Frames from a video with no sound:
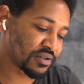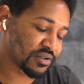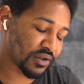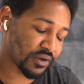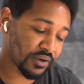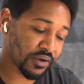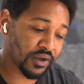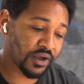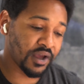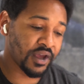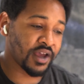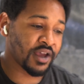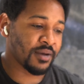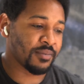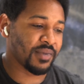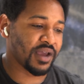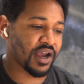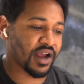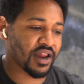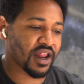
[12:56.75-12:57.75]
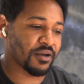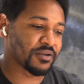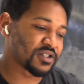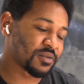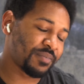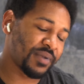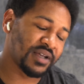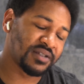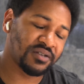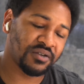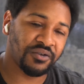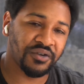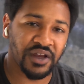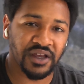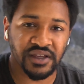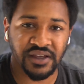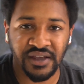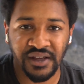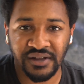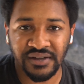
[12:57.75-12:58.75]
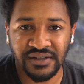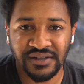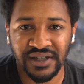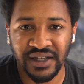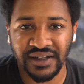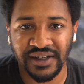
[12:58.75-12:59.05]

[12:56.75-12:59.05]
So, man, that was the best of Greg English.